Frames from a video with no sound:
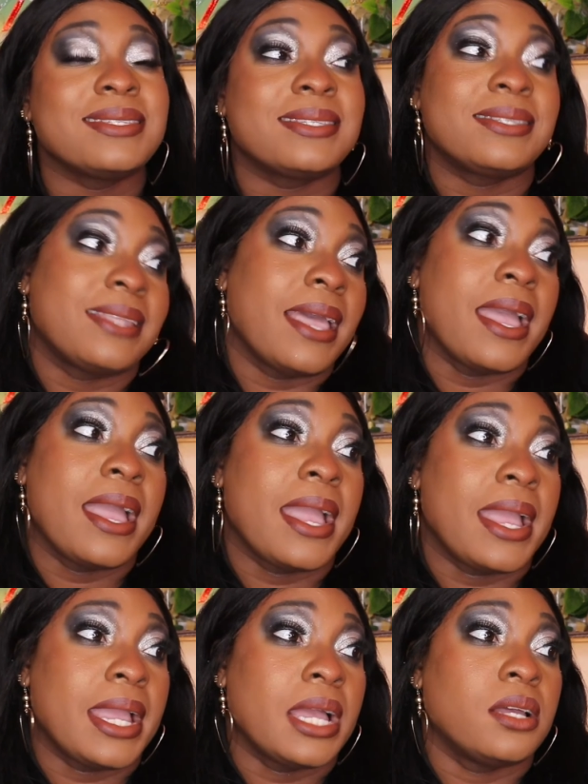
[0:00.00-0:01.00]

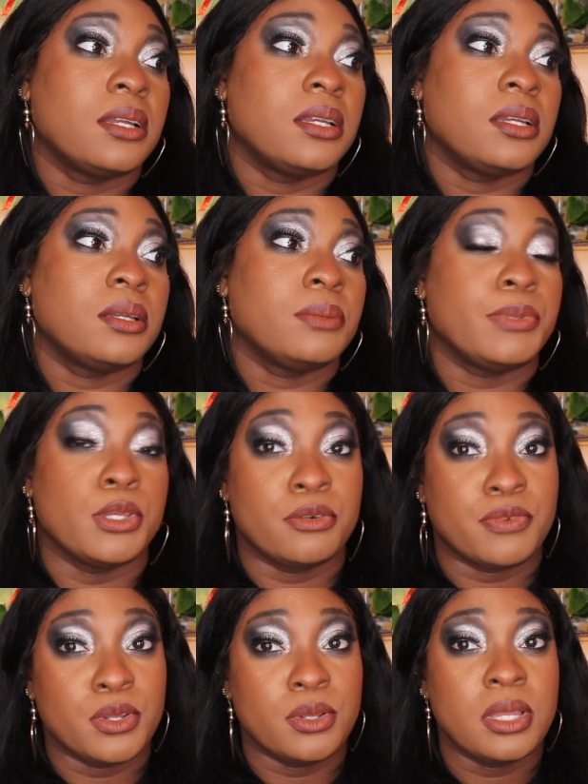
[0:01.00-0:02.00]
stay
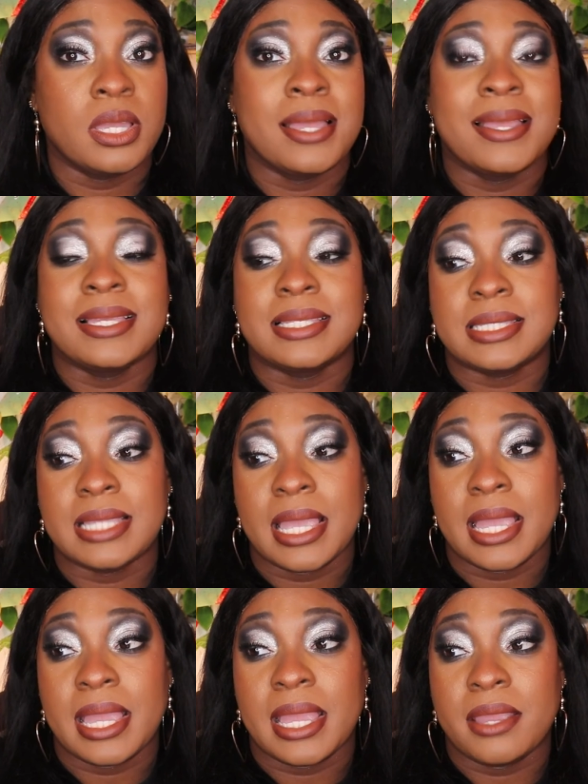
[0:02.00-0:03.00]
beautiful,
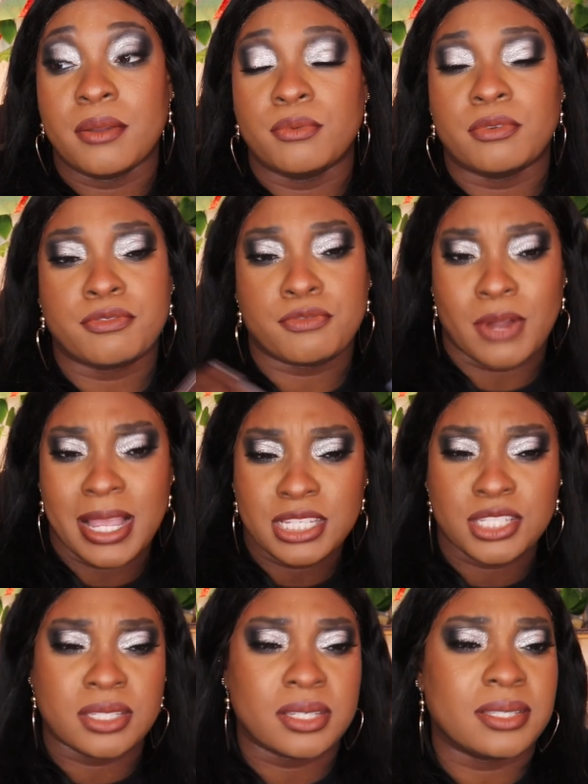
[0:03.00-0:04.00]
stay
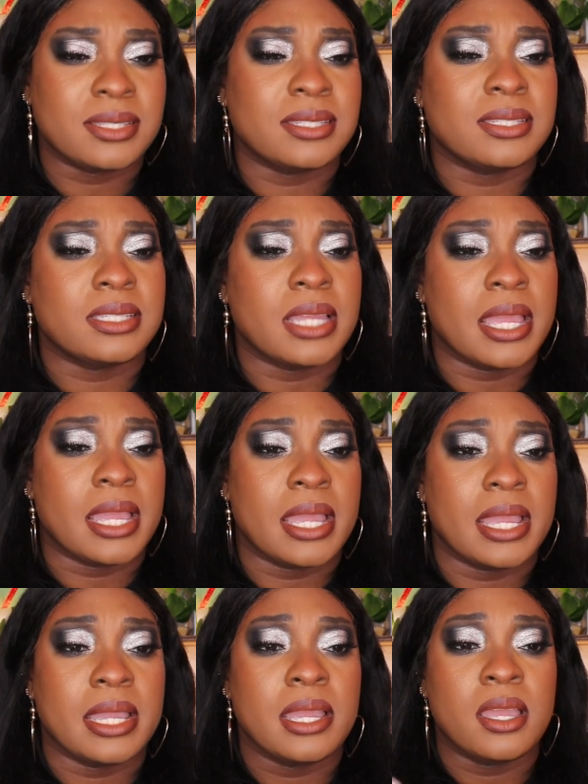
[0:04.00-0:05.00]
refreshed,
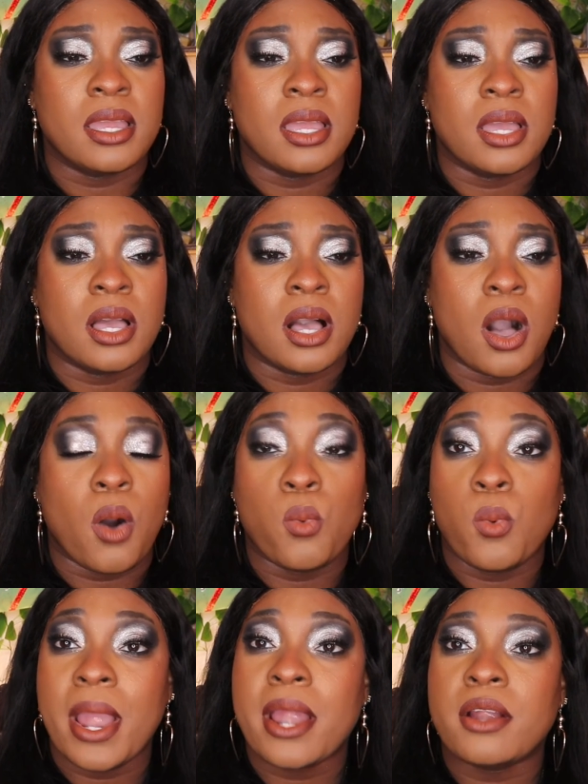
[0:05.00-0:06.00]
stay
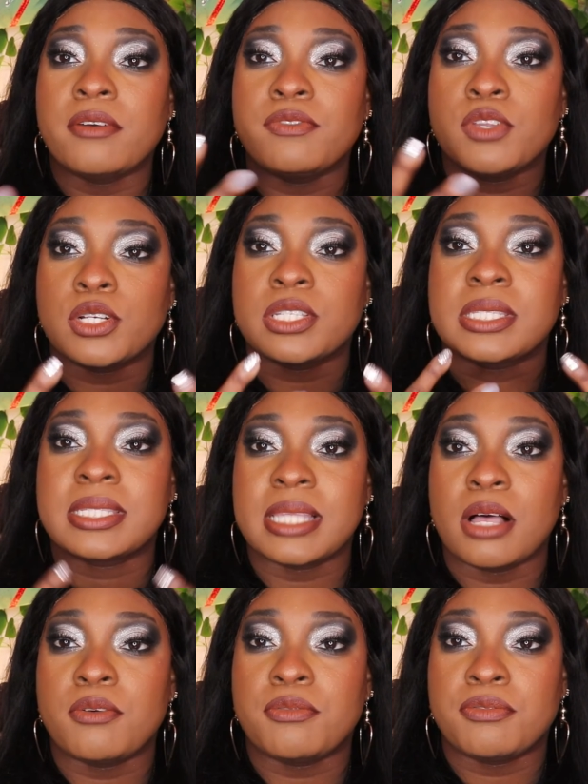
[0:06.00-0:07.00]
aware of
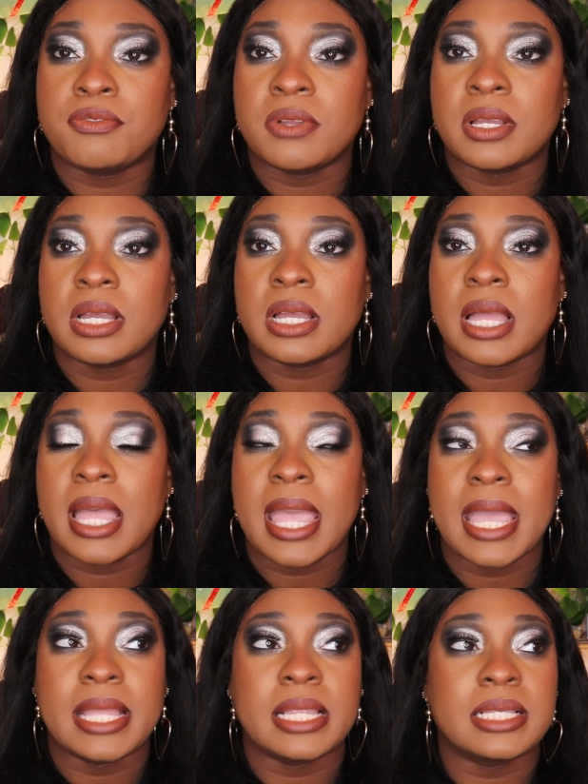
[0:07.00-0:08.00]
yourself
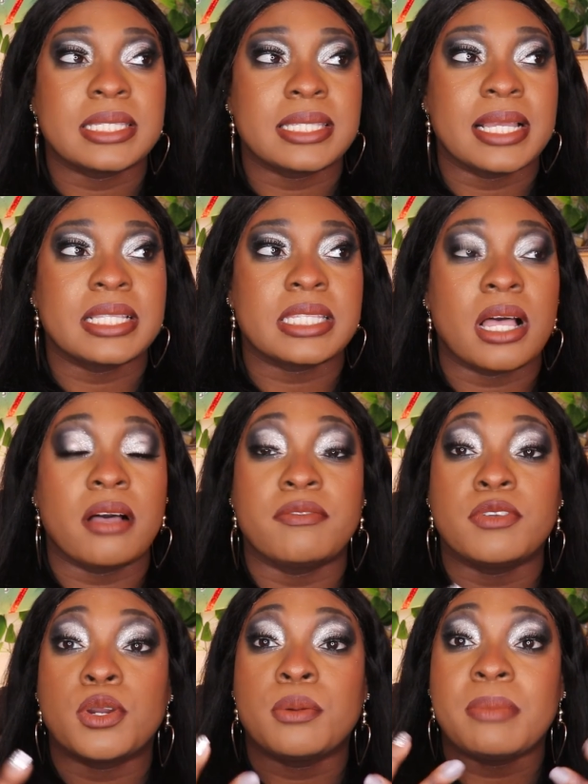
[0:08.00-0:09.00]
in the sense
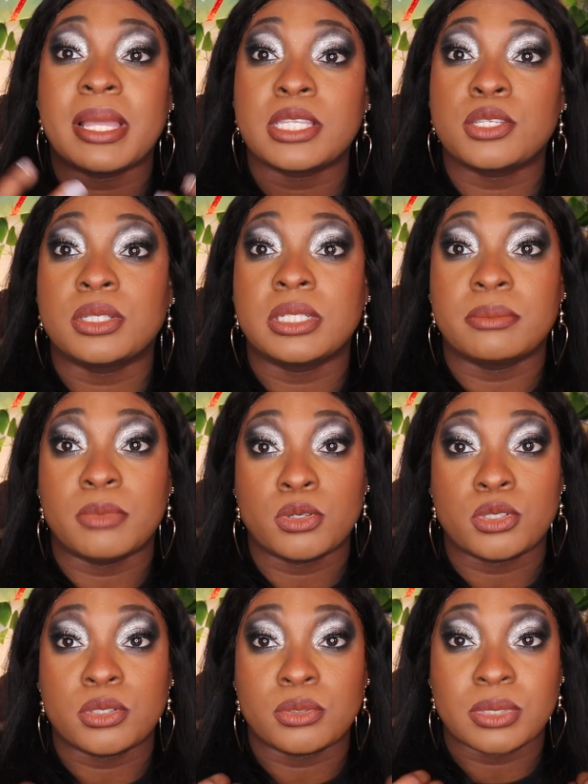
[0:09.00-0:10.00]
of your mental and
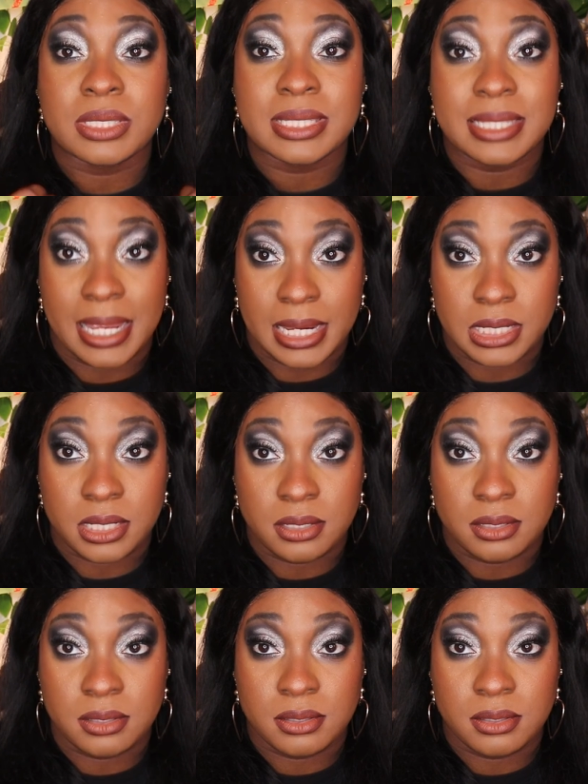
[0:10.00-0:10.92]
emotional state